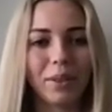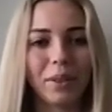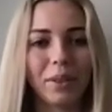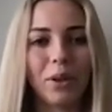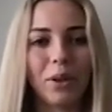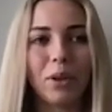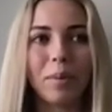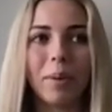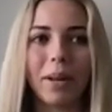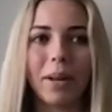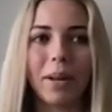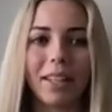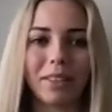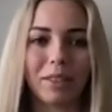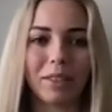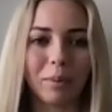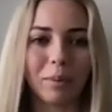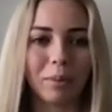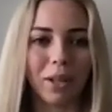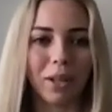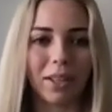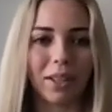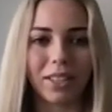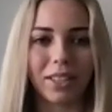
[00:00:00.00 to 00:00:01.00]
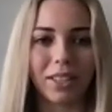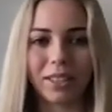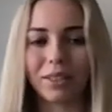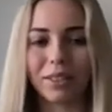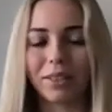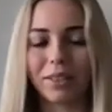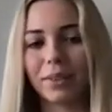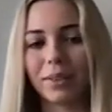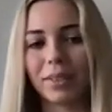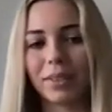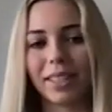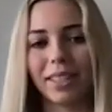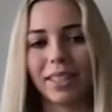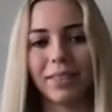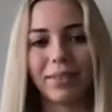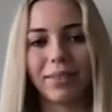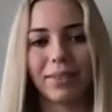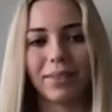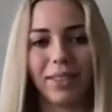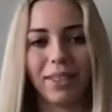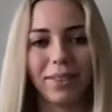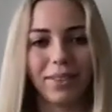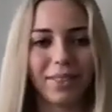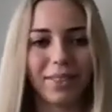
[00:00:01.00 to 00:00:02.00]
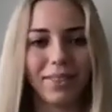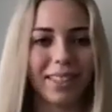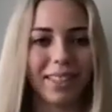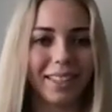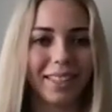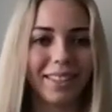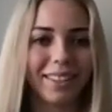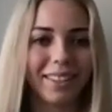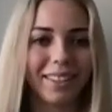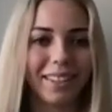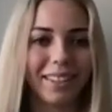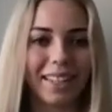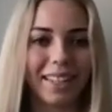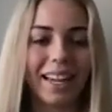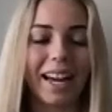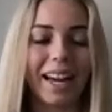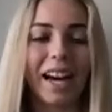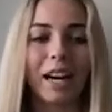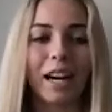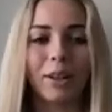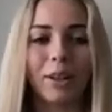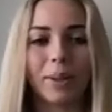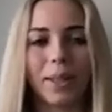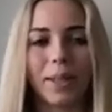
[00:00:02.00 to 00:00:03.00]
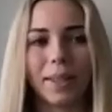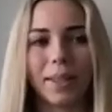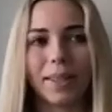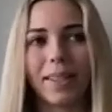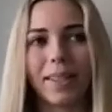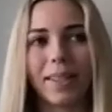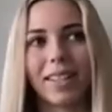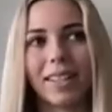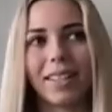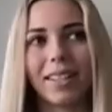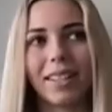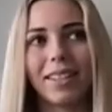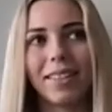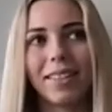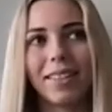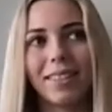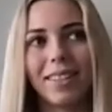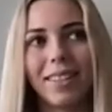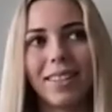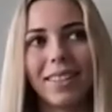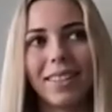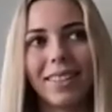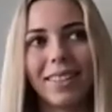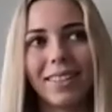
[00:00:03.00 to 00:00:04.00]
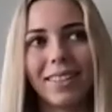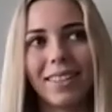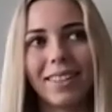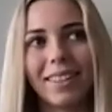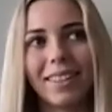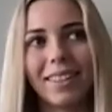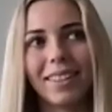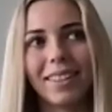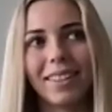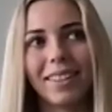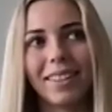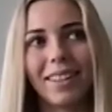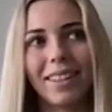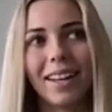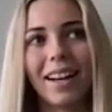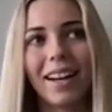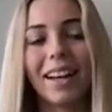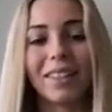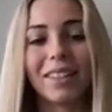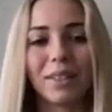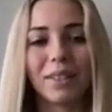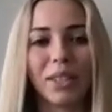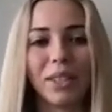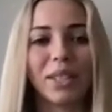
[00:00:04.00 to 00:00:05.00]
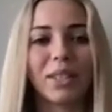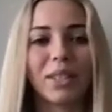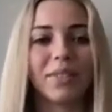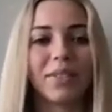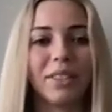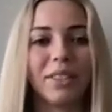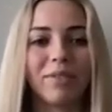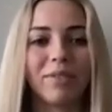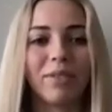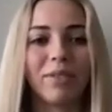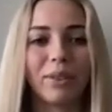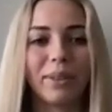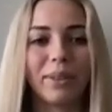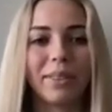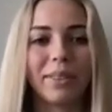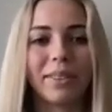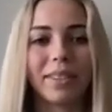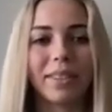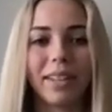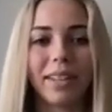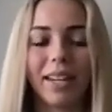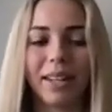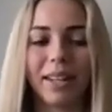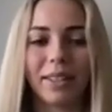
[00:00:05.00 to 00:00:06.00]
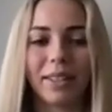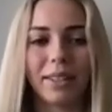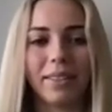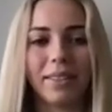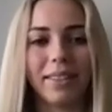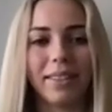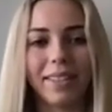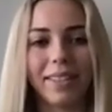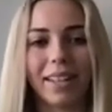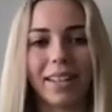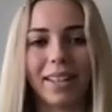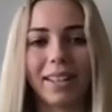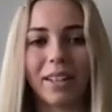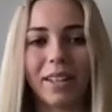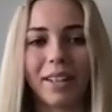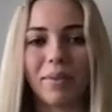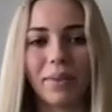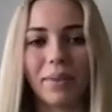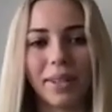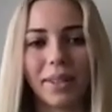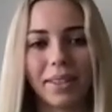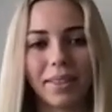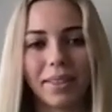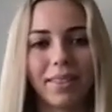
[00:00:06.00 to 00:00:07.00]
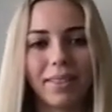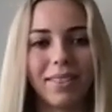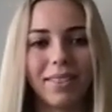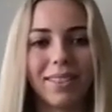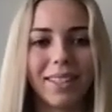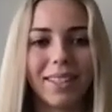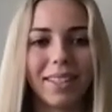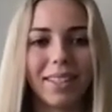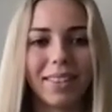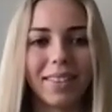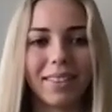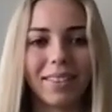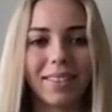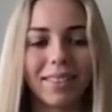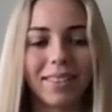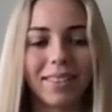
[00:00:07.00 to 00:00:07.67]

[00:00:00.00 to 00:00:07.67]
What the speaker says: who buys your product, who's going to use it, and like how are they going to use it has a lot of influence on how you design and what you design.